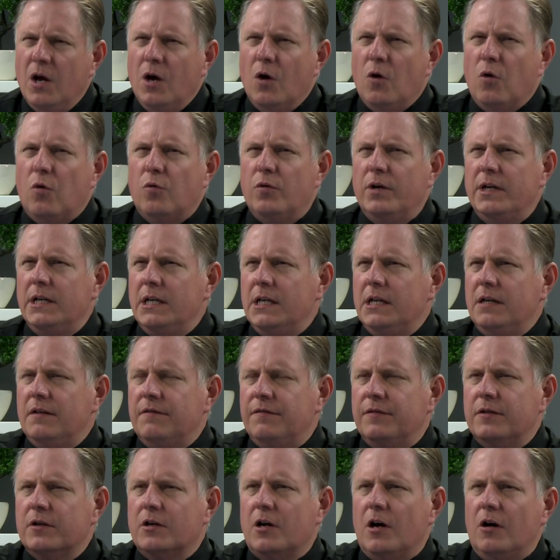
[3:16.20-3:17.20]
Already,
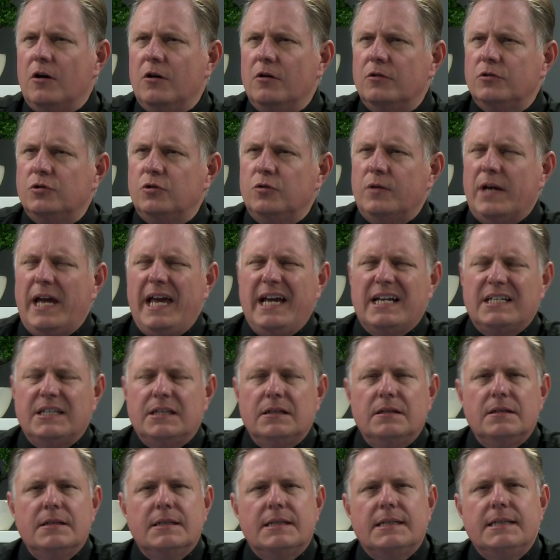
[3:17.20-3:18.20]
if you go to
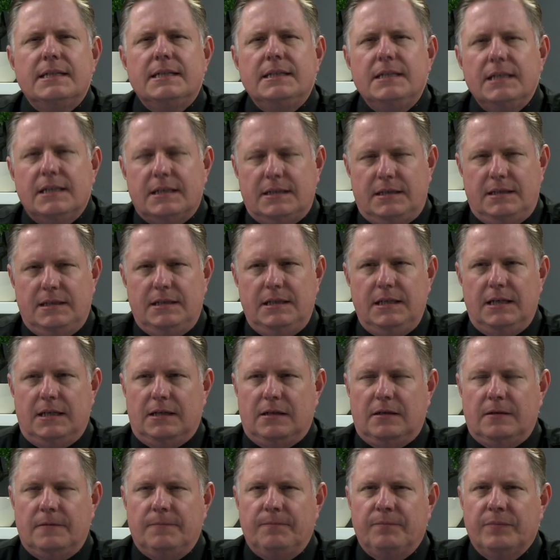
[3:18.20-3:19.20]
Exodus
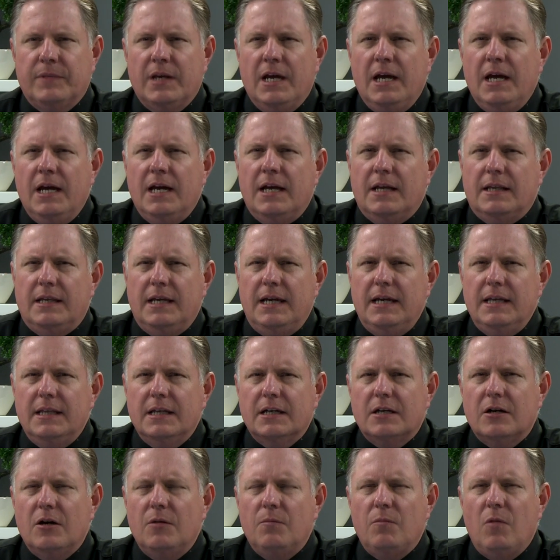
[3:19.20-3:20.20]
16, there,
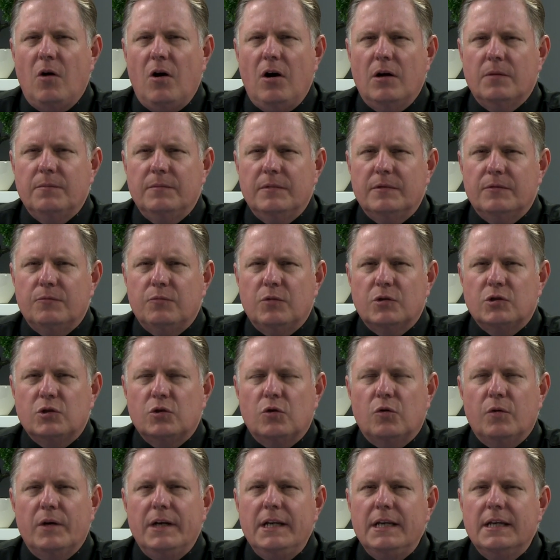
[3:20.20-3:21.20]
the commandment was
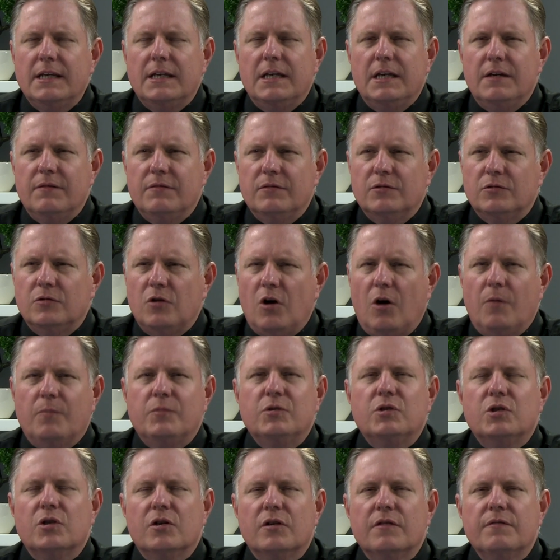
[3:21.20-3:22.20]
already given
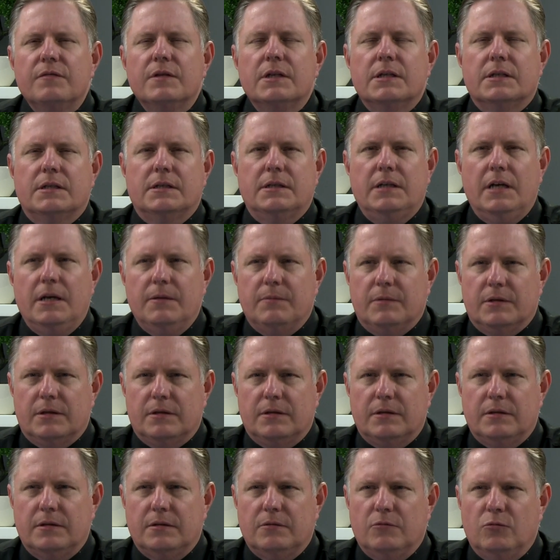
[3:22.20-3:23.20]
observe the
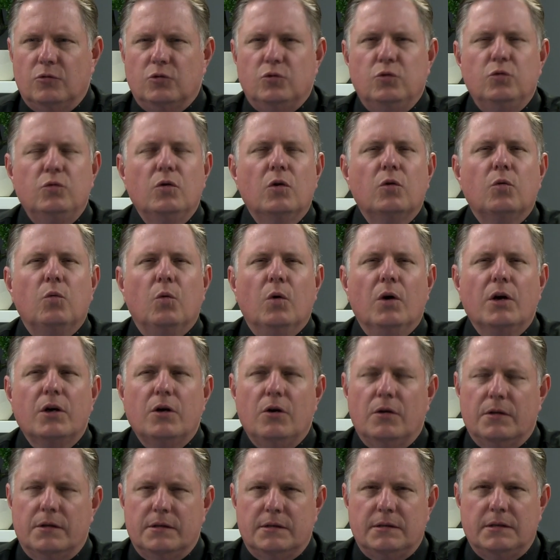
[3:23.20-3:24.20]
Sabbath or do not
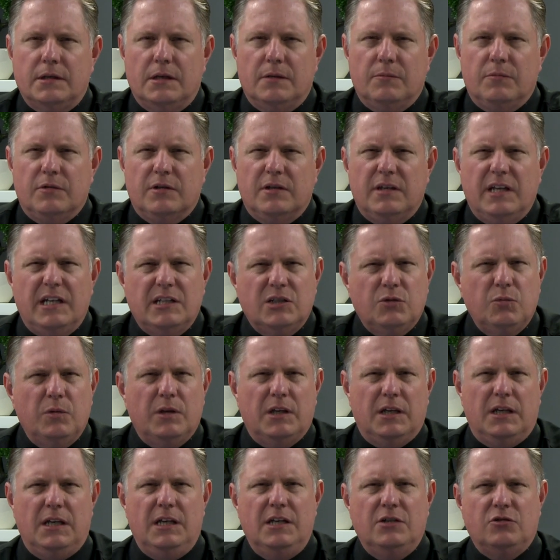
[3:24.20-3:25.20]
work on the Sabbath. That's where
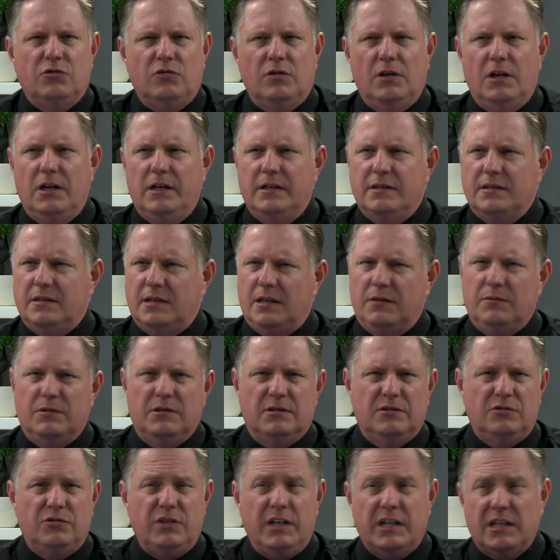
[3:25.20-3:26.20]
the Israelites, they were
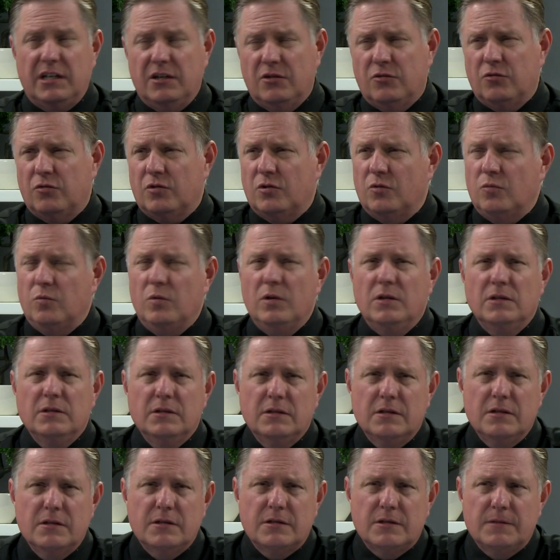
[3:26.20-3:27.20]
trekking through the
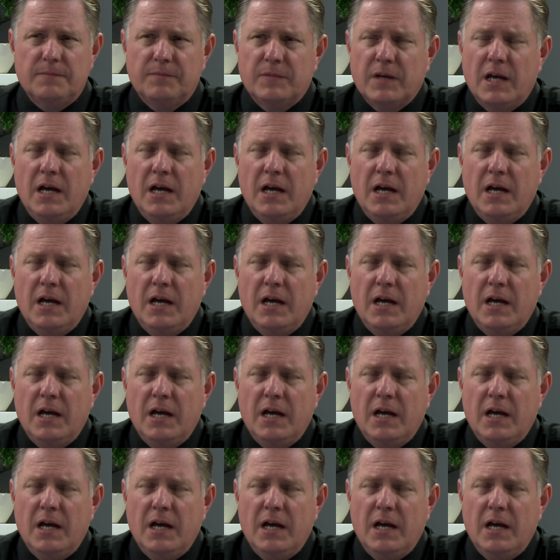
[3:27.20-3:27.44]
wilderness